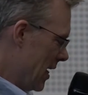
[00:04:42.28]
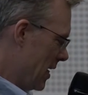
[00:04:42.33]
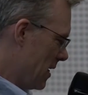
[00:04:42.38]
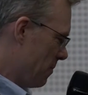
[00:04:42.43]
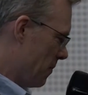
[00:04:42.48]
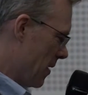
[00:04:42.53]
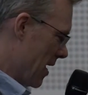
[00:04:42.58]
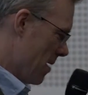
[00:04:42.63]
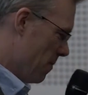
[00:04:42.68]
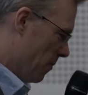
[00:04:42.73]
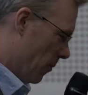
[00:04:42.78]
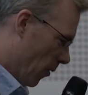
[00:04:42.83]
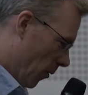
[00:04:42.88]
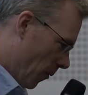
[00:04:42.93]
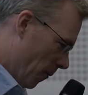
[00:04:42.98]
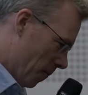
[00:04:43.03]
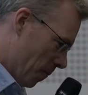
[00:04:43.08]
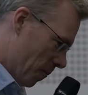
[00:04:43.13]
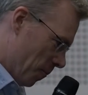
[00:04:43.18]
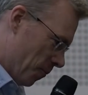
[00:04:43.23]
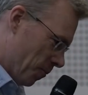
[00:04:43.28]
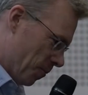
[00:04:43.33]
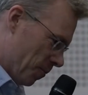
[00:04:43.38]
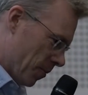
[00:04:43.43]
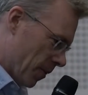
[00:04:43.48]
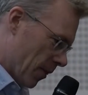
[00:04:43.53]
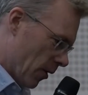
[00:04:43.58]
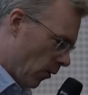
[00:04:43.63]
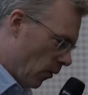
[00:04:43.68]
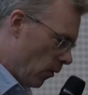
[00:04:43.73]
these people
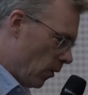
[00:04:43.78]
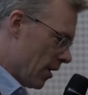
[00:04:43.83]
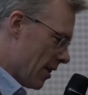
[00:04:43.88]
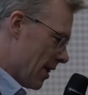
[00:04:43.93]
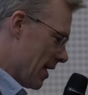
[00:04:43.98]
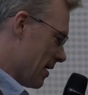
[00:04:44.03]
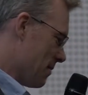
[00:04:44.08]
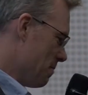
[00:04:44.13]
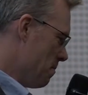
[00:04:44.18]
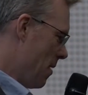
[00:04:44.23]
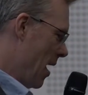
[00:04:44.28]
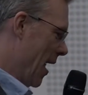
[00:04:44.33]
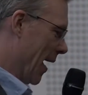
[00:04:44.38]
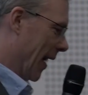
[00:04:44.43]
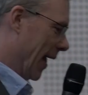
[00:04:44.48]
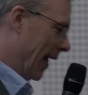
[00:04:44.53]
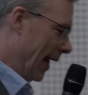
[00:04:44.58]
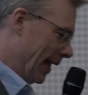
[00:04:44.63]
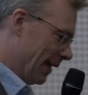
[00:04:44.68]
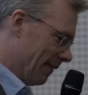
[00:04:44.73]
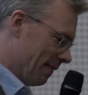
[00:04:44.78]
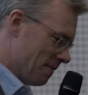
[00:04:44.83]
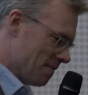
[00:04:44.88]
all of this money,